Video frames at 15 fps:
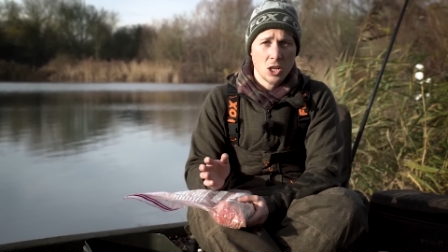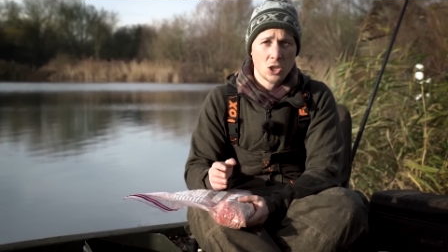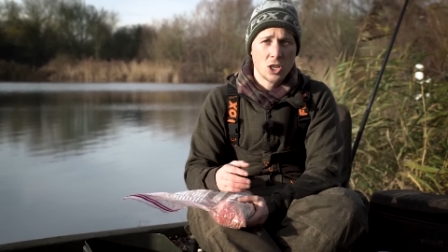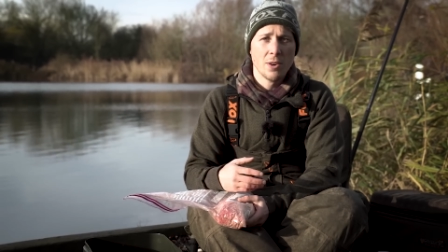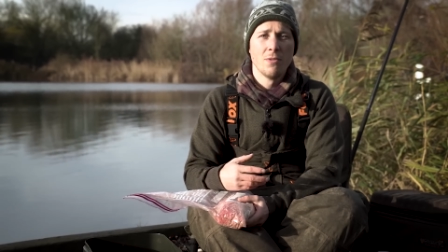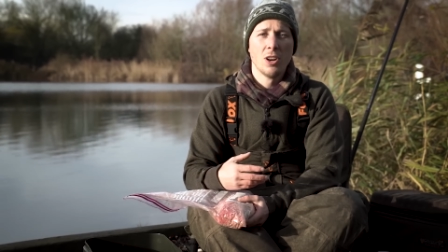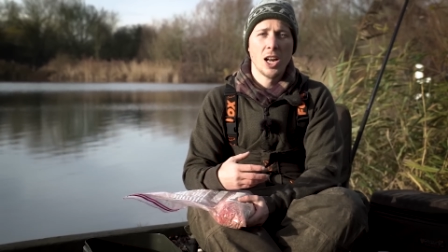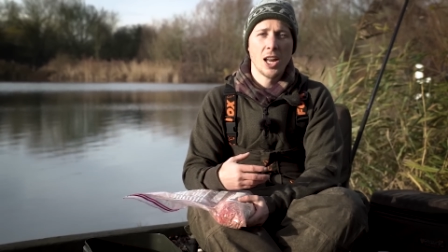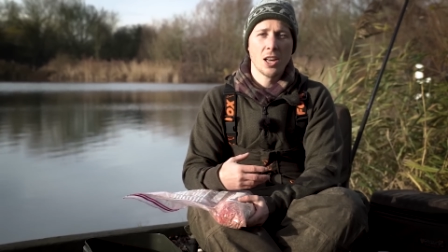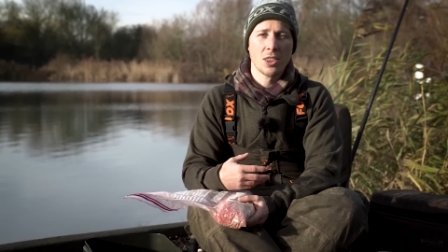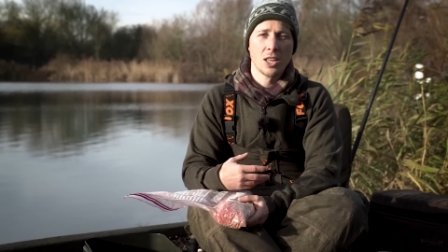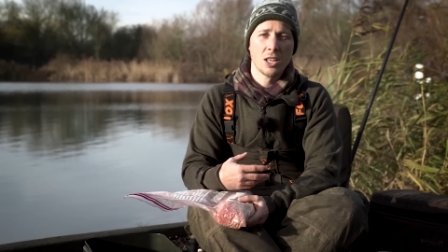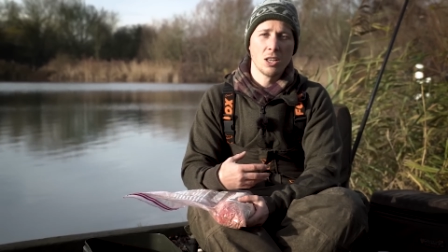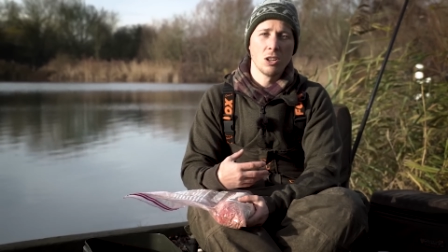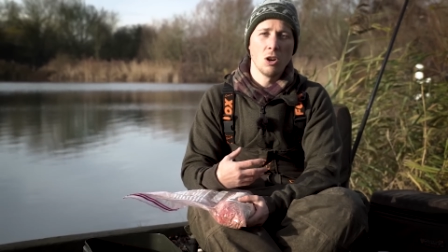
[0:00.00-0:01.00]
Generally, I
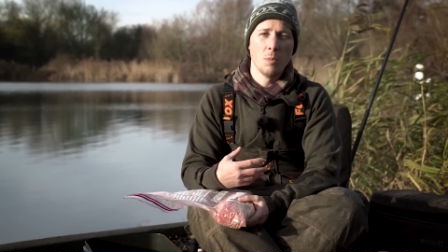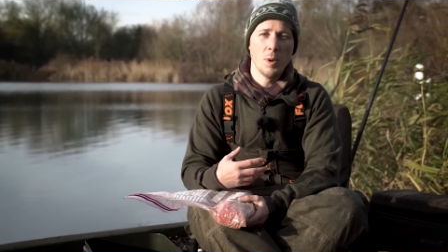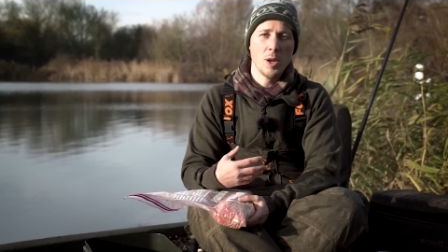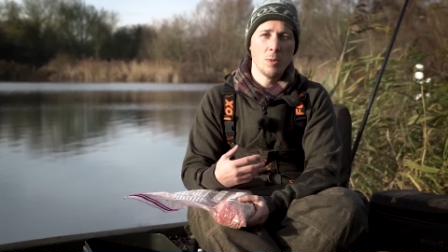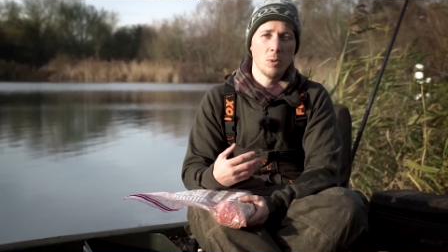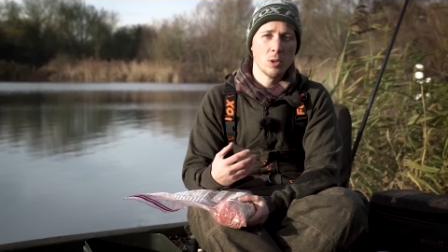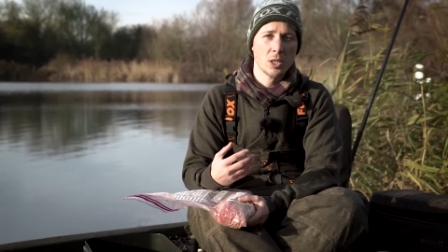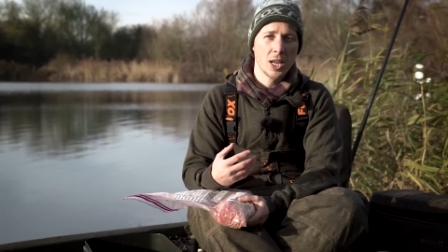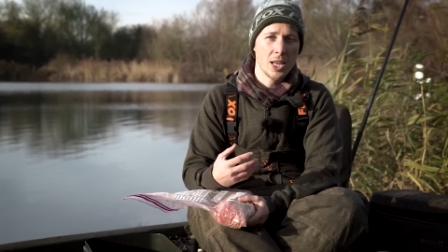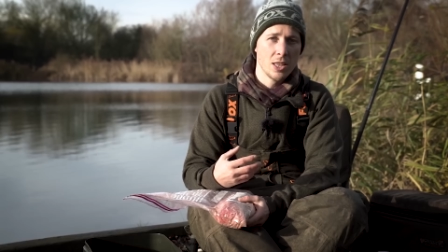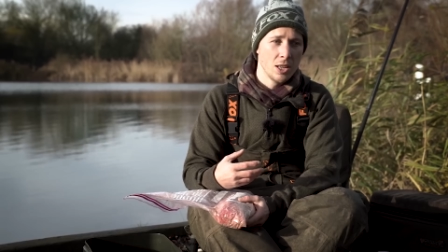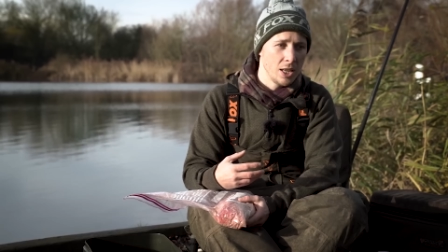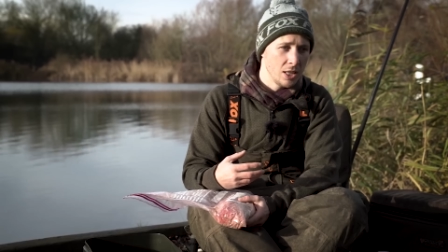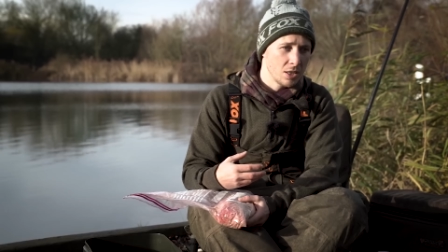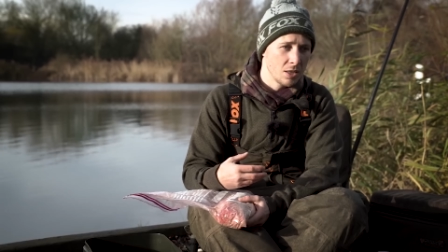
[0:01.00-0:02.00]
think a lot of people say
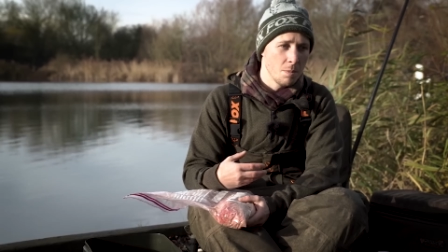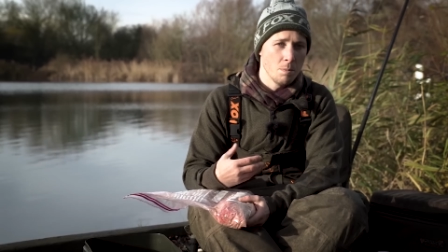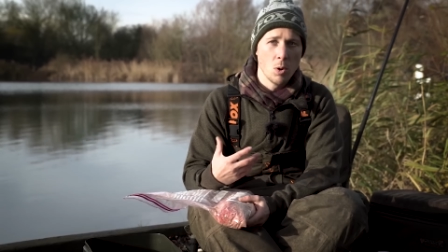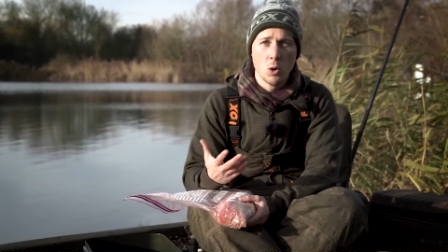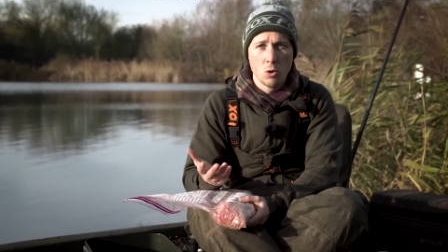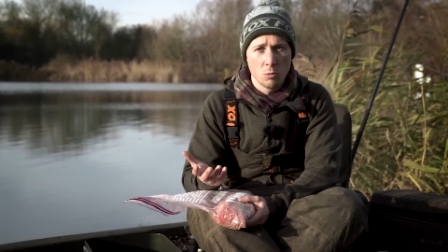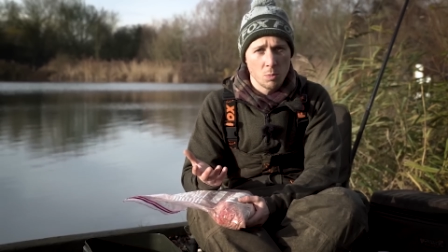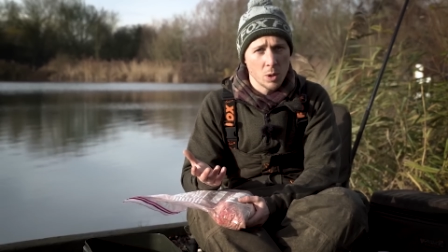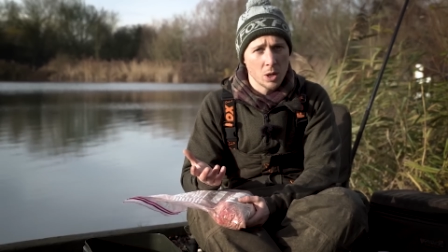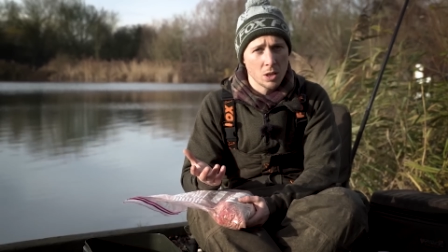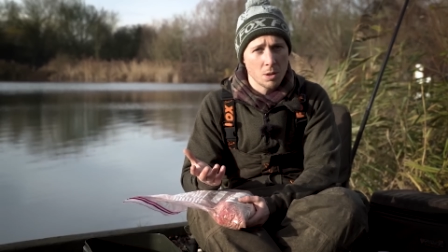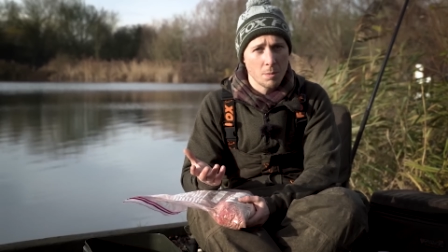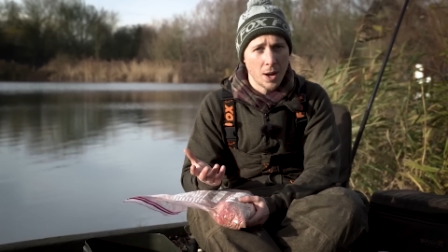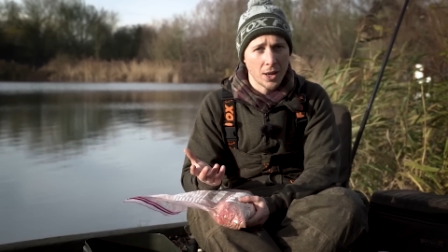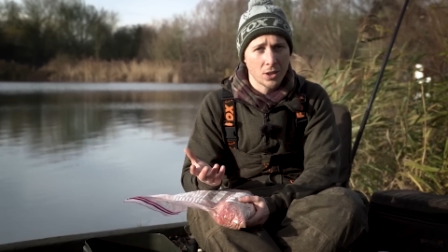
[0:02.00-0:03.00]
that it's the movement of
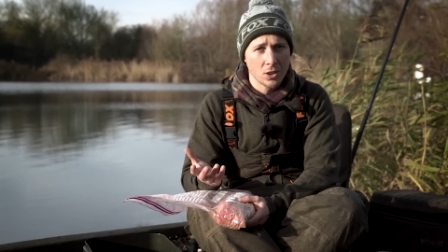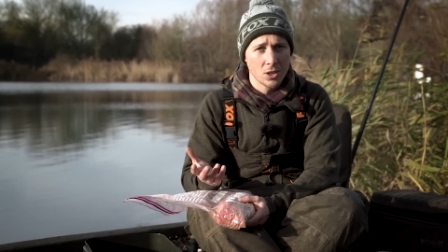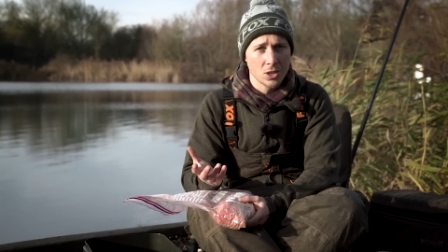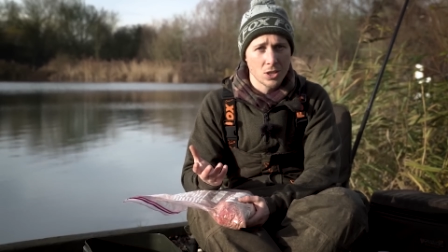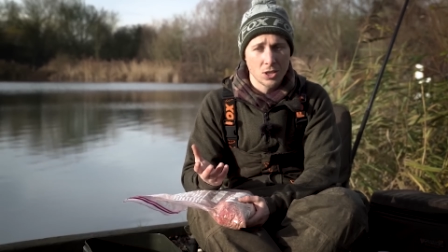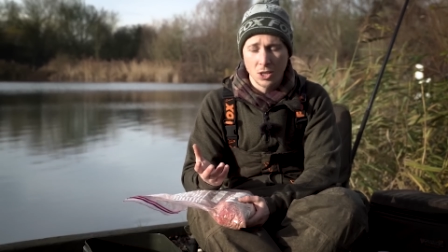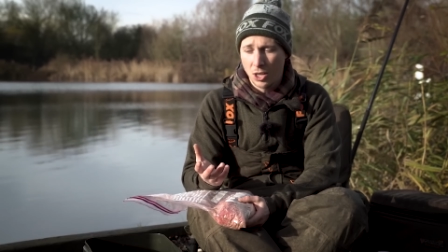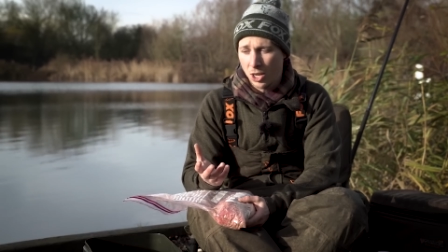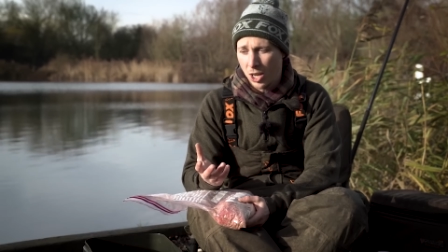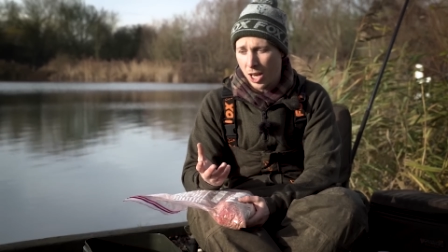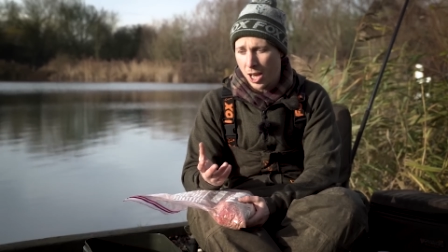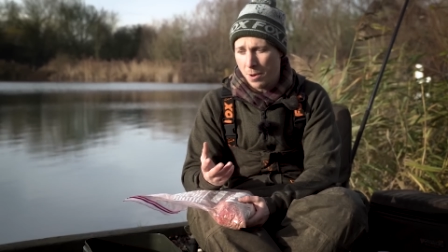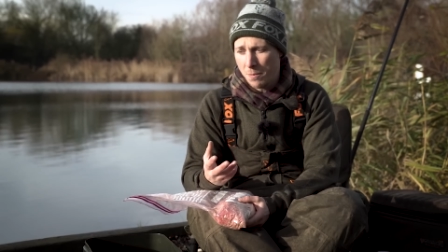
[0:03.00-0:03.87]
the maggots that